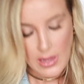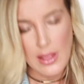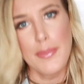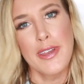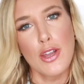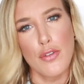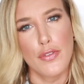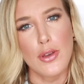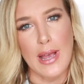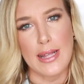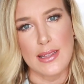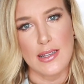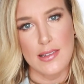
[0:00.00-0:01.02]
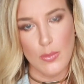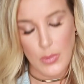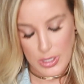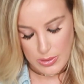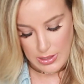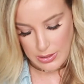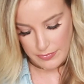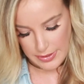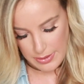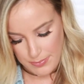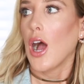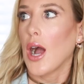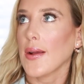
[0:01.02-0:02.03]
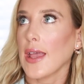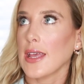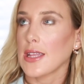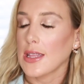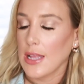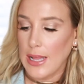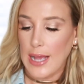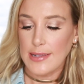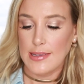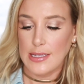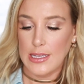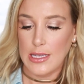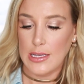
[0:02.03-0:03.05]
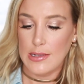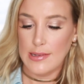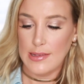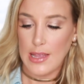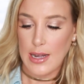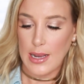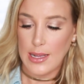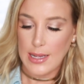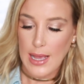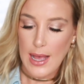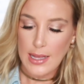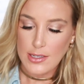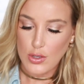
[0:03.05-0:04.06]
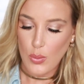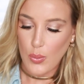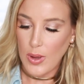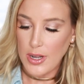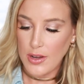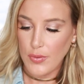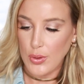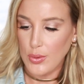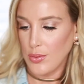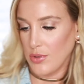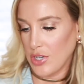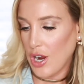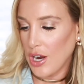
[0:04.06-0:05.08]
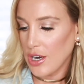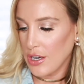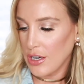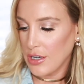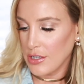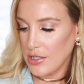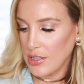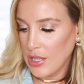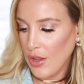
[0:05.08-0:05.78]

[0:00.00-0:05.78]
let me know if you got this and what you think of it. Okay, and then the last things that I got, one of, ooh, Tarte